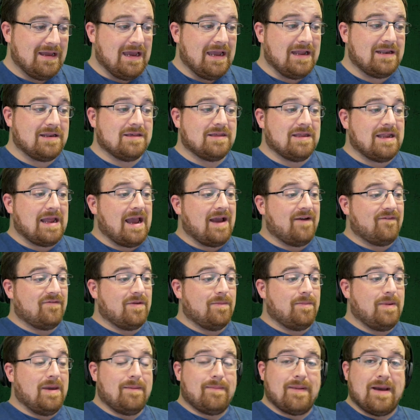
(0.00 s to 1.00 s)
It doesn't have
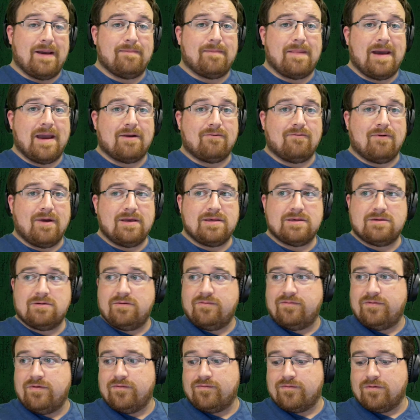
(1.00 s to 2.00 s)
to be about Magracer.
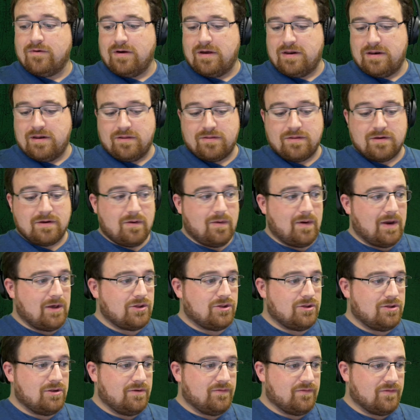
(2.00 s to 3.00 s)
If you've got another
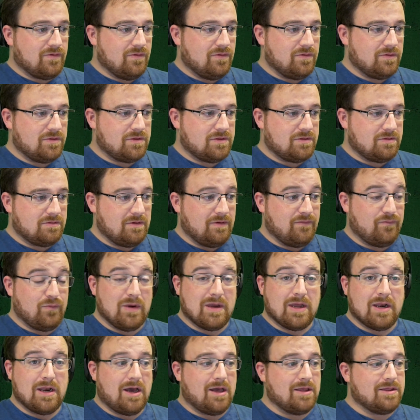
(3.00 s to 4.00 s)
question, of course, if
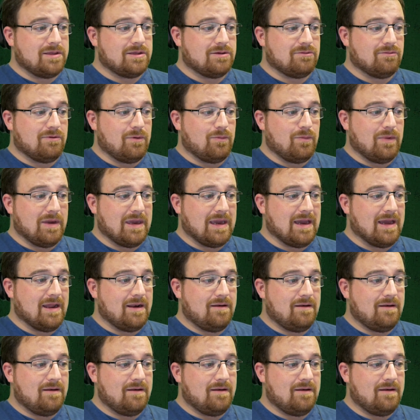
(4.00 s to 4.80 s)
we can answer it, we can.